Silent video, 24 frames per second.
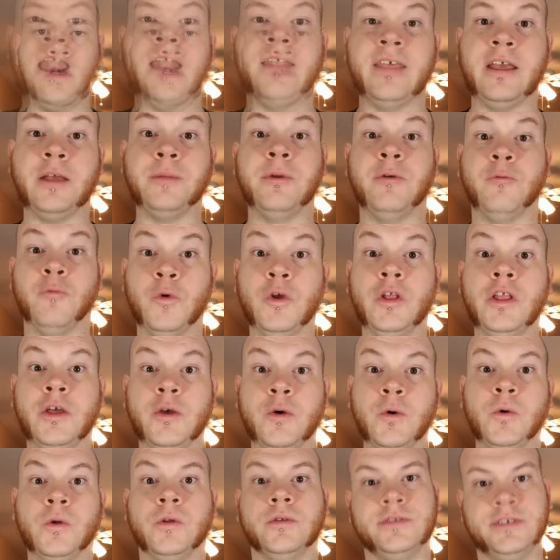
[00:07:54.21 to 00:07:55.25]
and I think it'd be really
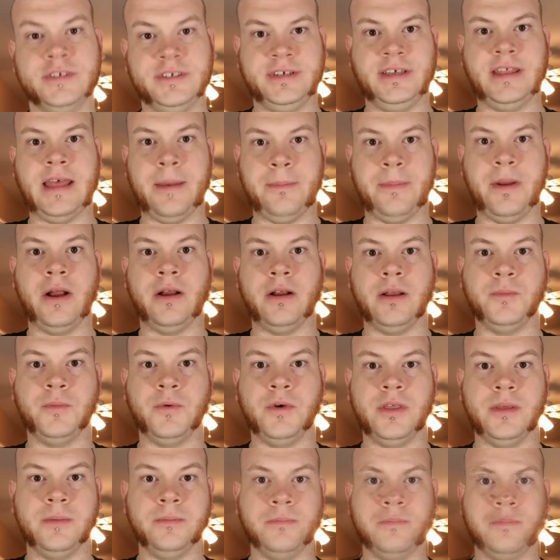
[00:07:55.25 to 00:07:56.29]
cool to see that paired up
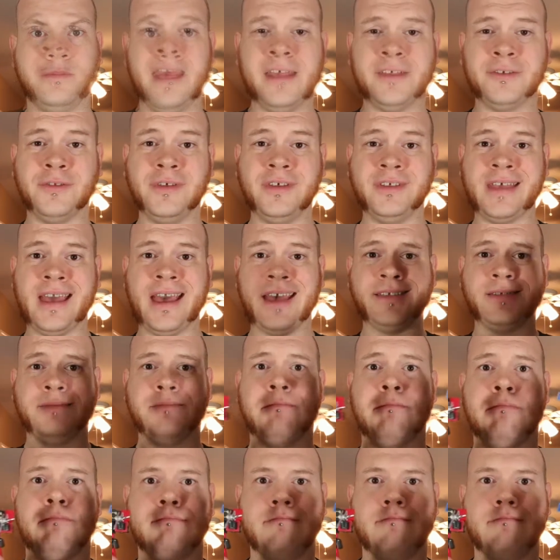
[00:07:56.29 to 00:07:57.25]
with him. But yeah, so these guys,